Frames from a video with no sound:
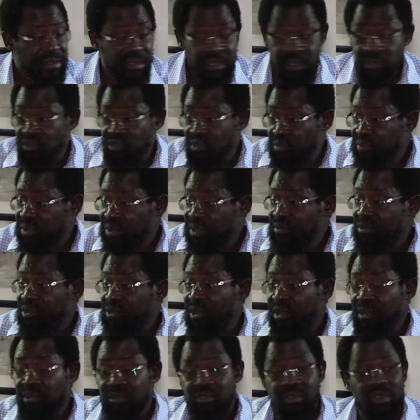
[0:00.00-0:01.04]
The Supreme
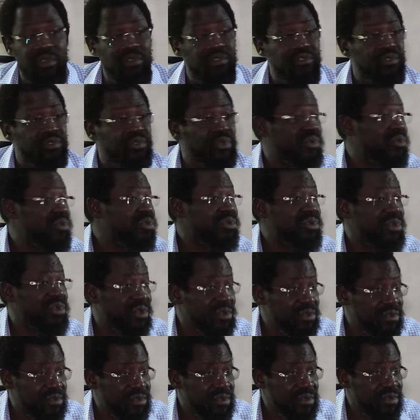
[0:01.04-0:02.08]
Court just
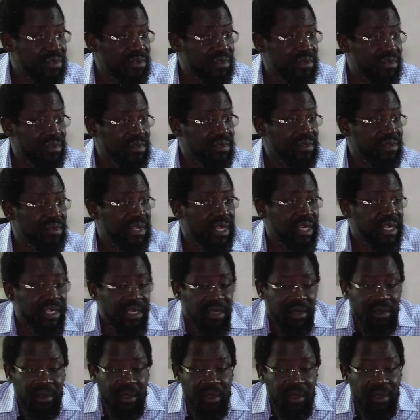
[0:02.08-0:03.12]
told us that
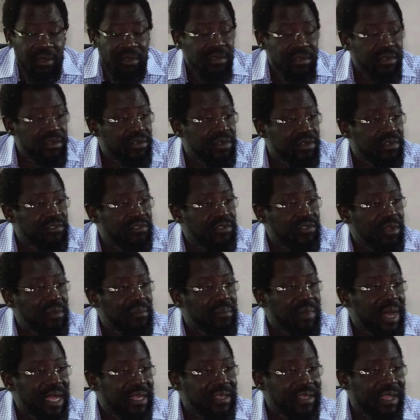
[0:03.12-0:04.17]
the law does not
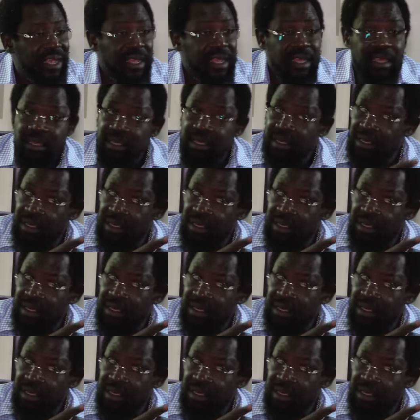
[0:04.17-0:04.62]
matter.